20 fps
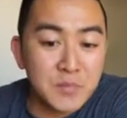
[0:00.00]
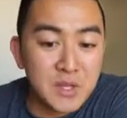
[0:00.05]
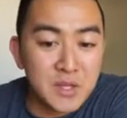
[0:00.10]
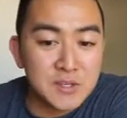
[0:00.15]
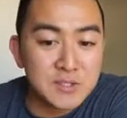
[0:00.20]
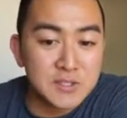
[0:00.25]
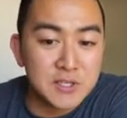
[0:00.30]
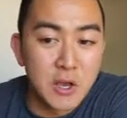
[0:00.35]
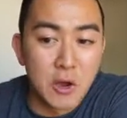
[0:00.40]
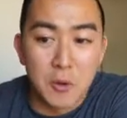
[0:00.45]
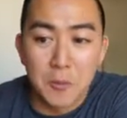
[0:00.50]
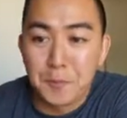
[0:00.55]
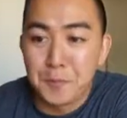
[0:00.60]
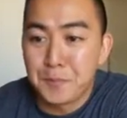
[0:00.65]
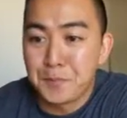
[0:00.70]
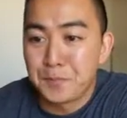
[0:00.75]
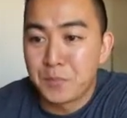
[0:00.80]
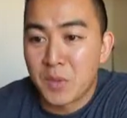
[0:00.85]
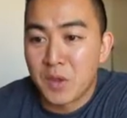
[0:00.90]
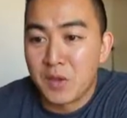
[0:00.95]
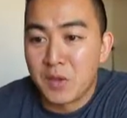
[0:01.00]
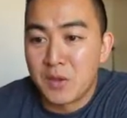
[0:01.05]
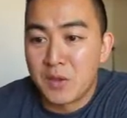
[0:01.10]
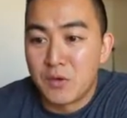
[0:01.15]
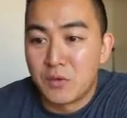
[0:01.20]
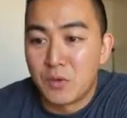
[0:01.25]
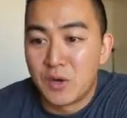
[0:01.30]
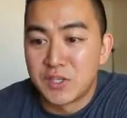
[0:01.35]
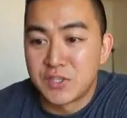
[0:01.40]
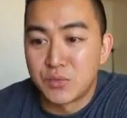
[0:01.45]
So
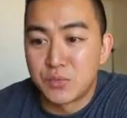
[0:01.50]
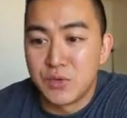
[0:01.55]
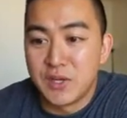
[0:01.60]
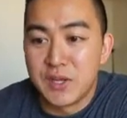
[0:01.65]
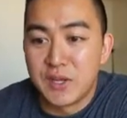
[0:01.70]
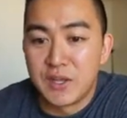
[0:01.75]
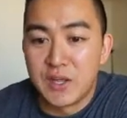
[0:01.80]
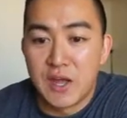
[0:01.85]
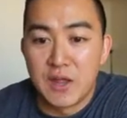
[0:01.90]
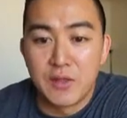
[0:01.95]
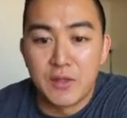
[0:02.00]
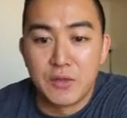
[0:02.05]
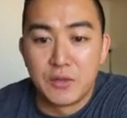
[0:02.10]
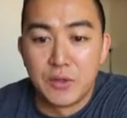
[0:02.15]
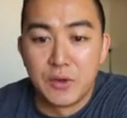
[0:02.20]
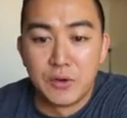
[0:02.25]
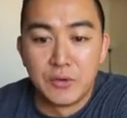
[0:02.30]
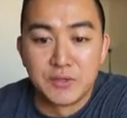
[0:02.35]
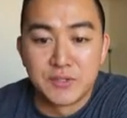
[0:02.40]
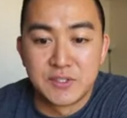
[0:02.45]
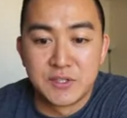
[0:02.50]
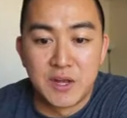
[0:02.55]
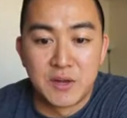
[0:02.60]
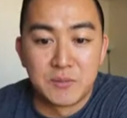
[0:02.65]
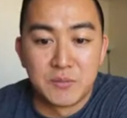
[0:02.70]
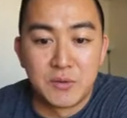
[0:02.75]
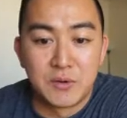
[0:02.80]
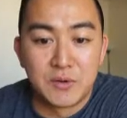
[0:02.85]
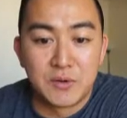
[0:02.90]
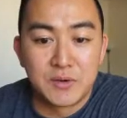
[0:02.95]
once we get those
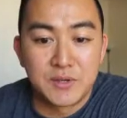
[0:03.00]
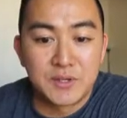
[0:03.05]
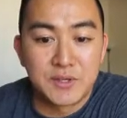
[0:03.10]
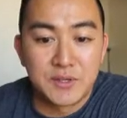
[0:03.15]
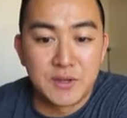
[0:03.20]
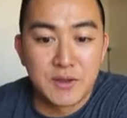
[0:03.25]
numbers,